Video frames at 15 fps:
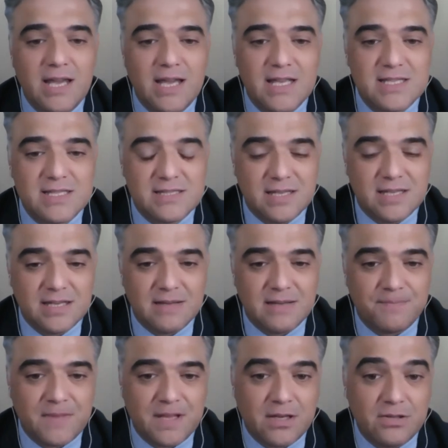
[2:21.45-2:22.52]
as
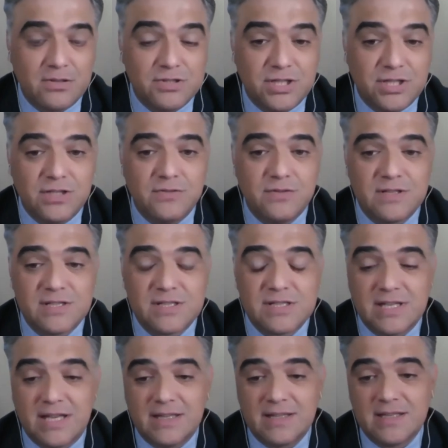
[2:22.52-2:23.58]
a continuous
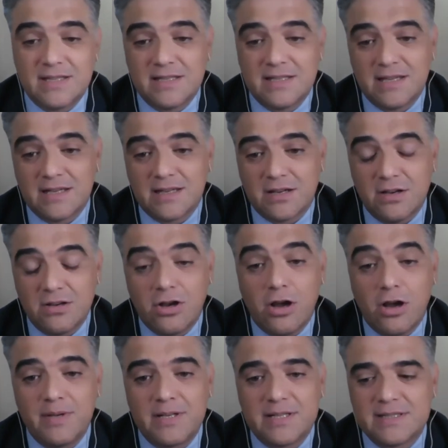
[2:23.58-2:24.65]
and a
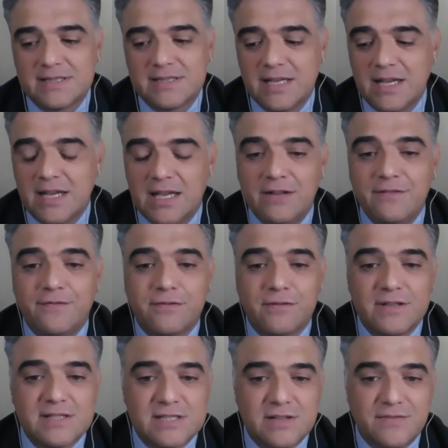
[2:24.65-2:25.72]
concomitant
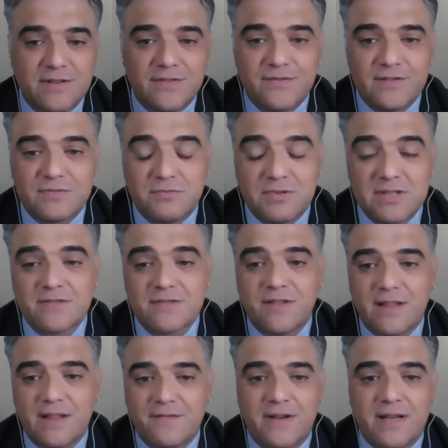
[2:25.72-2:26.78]
influence of different risk
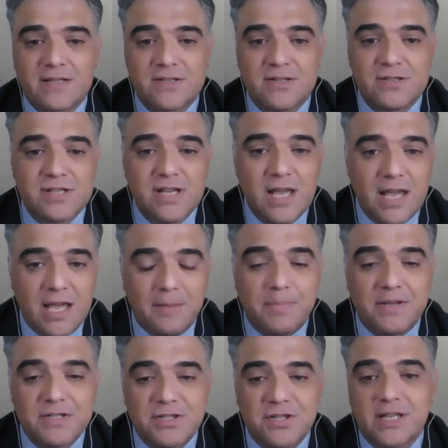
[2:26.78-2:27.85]
factors,
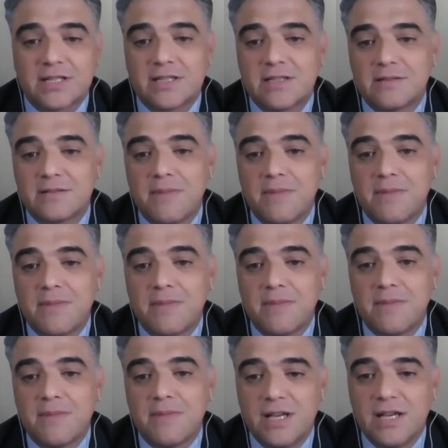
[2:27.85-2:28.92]
epigenetic
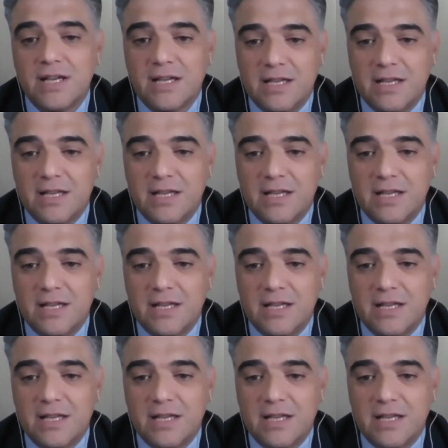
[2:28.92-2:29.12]
markers,